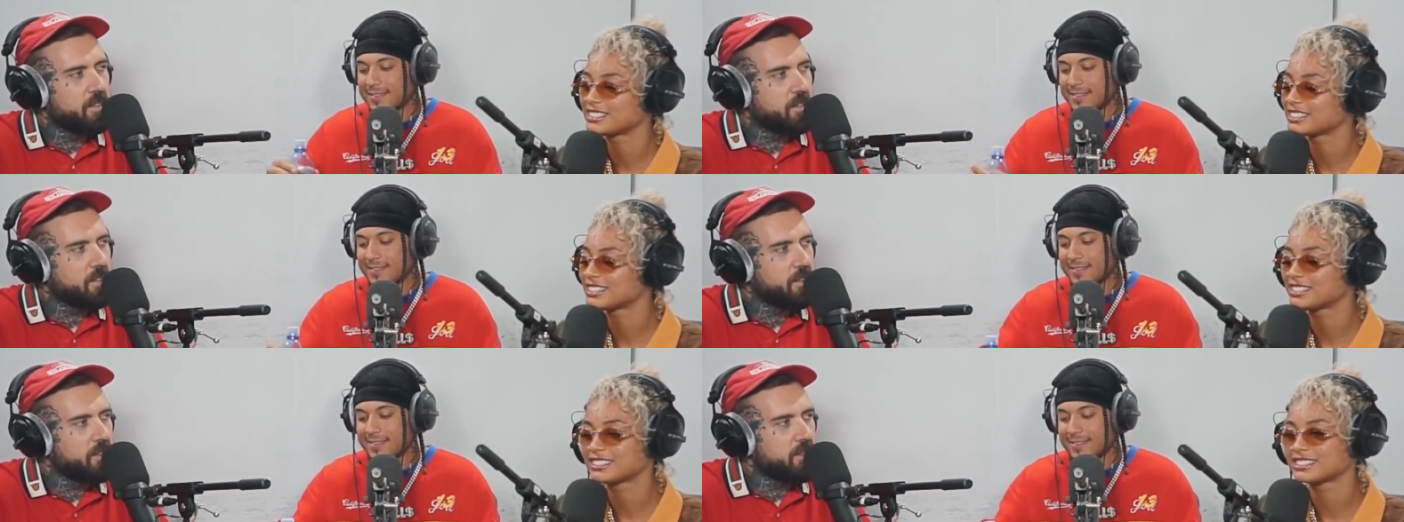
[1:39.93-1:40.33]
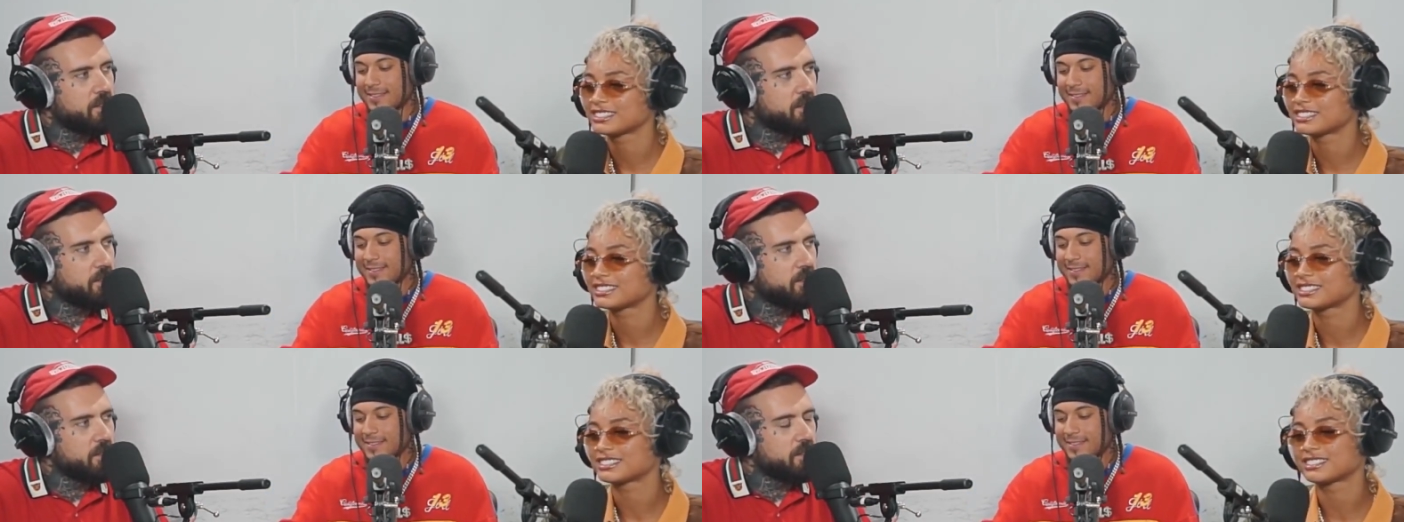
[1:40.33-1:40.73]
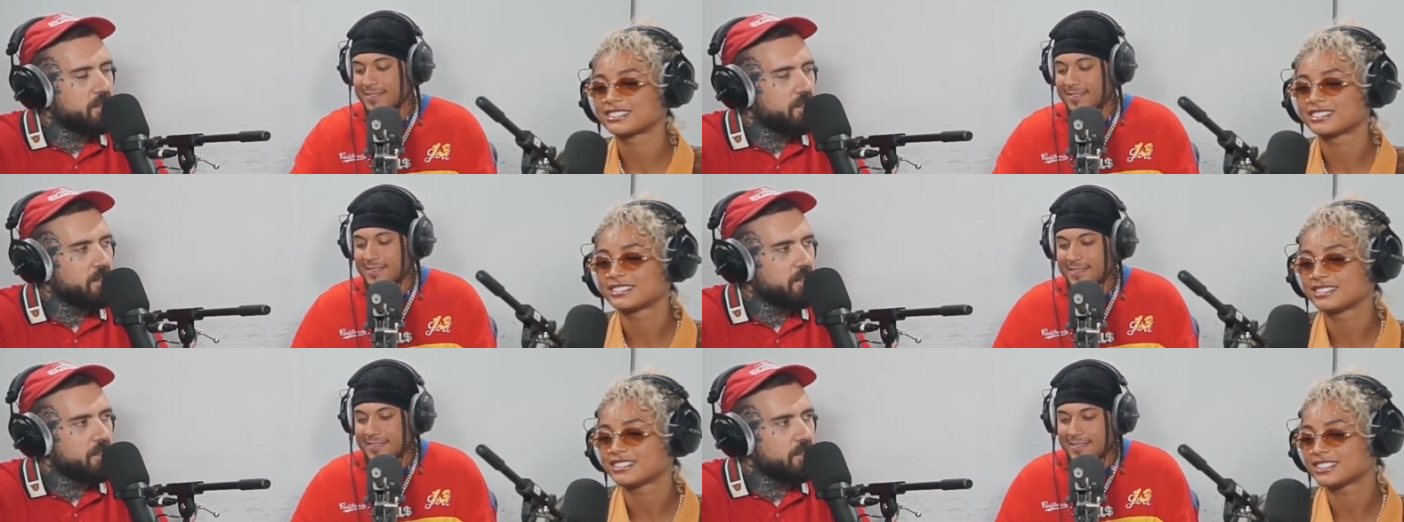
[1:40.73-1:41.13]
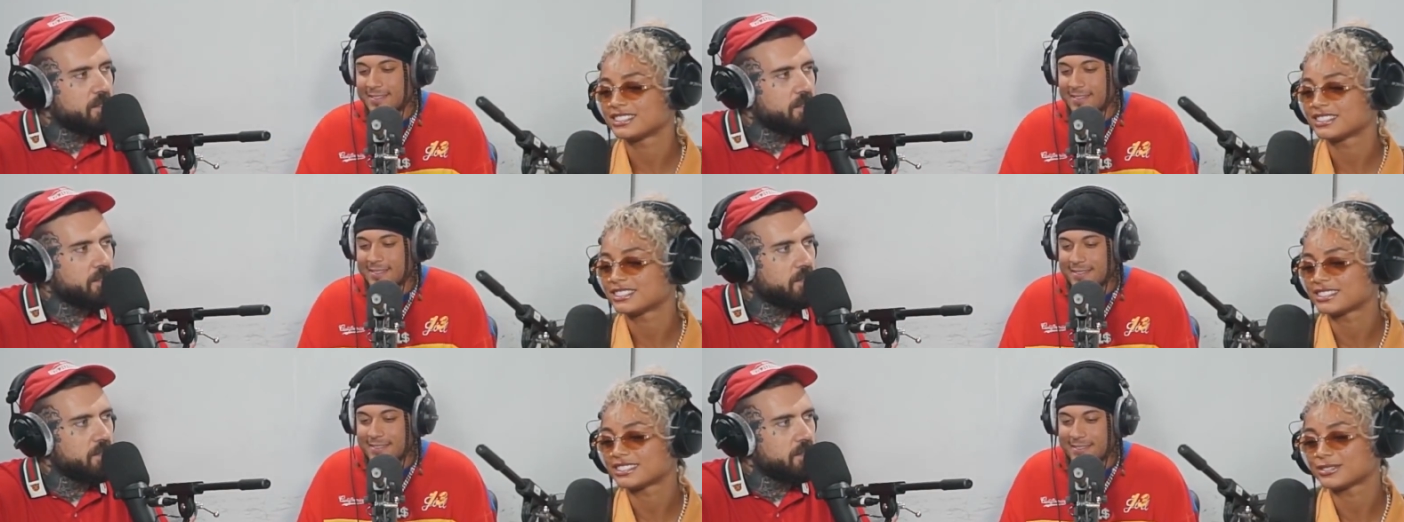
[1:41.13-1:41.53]
Speaker 1: she just she
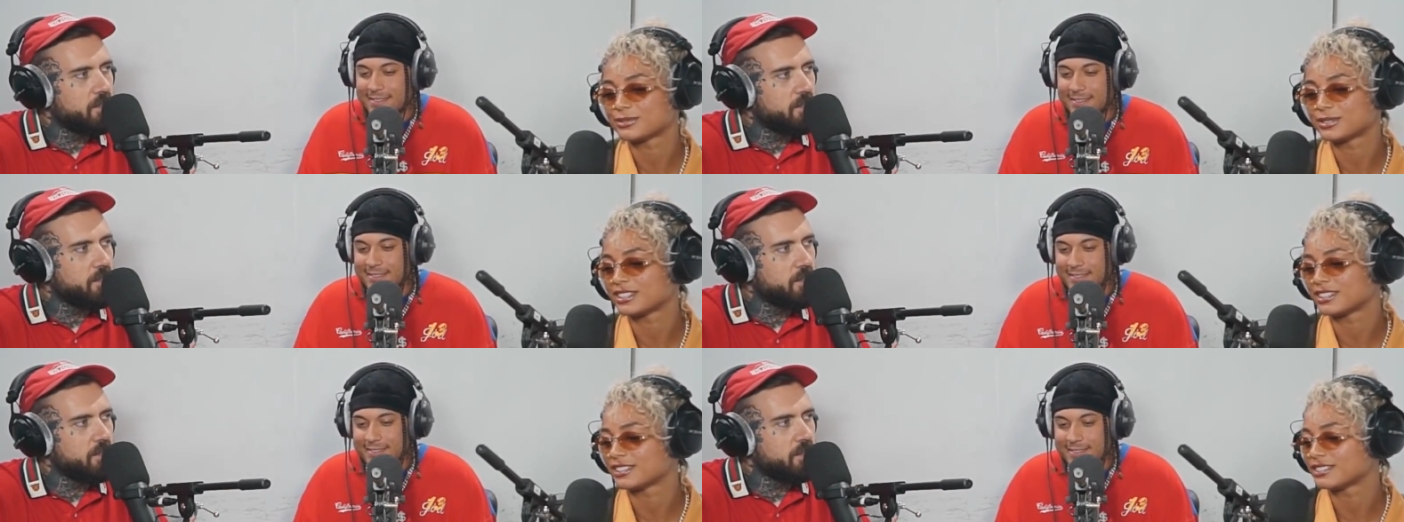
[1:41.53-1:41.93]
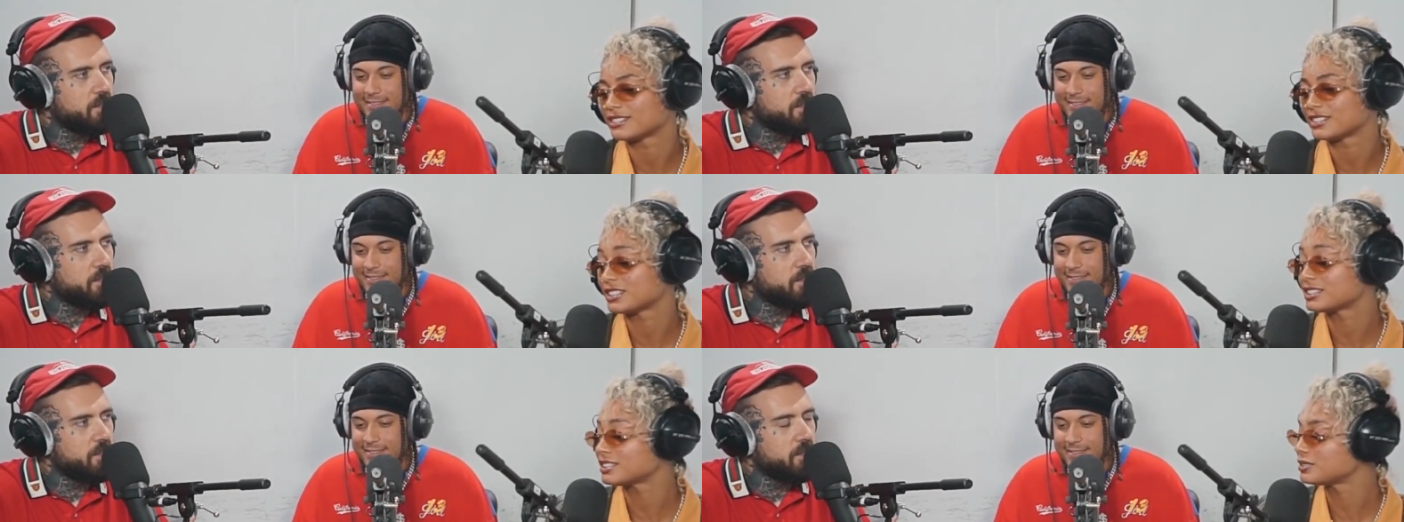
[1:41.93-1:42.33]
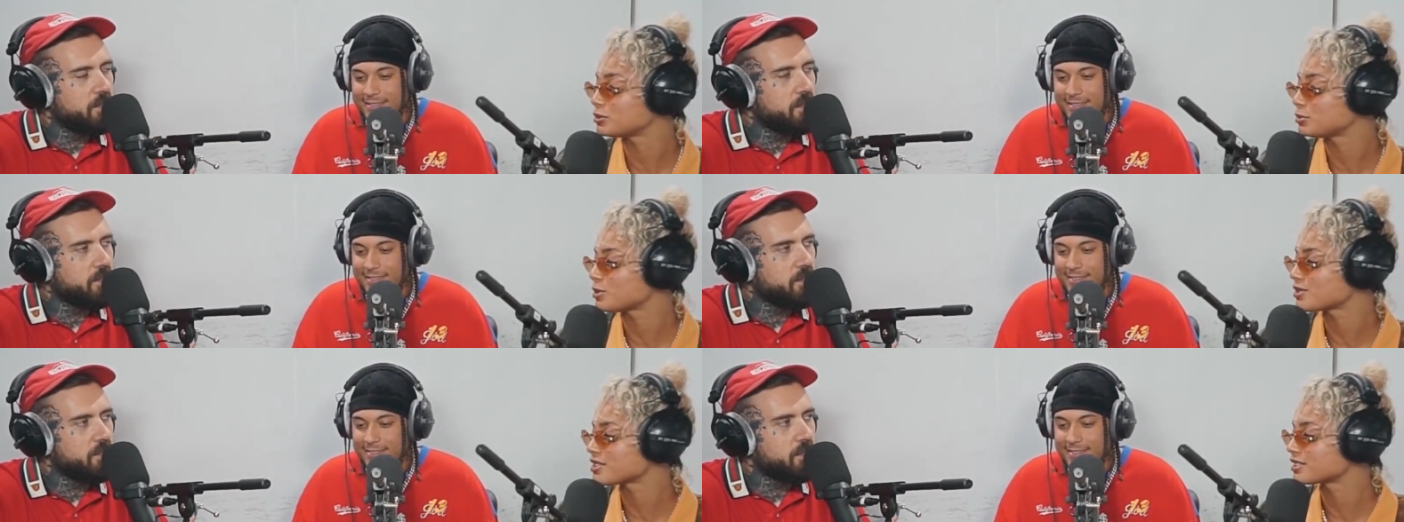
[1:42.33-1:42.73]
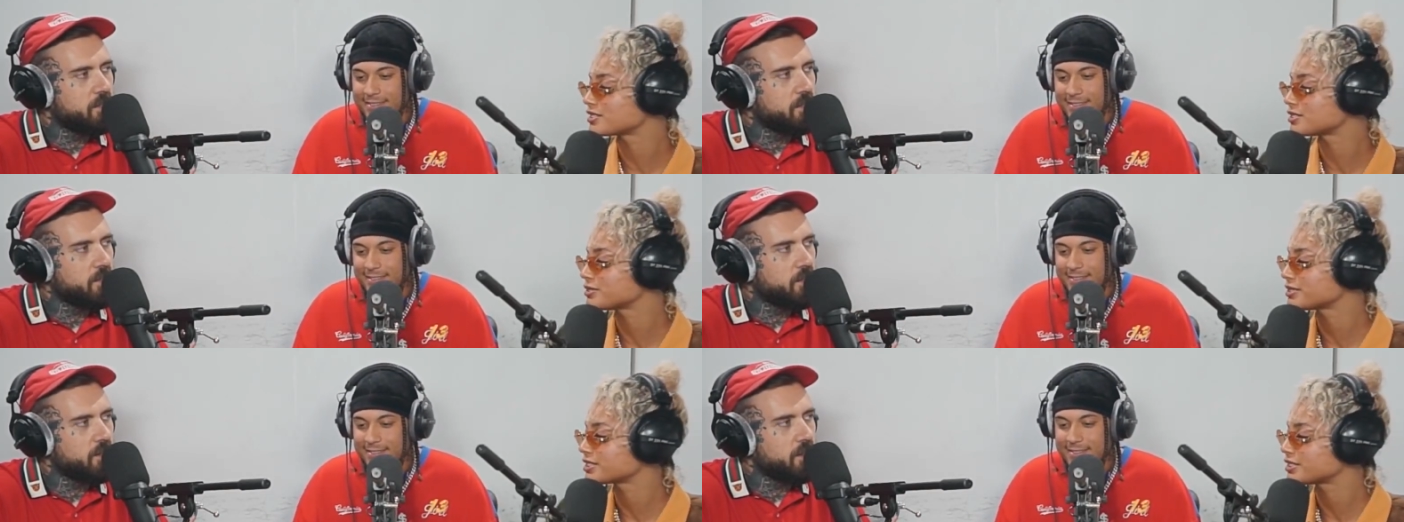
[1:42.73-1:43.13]
just went on. She still doing music too,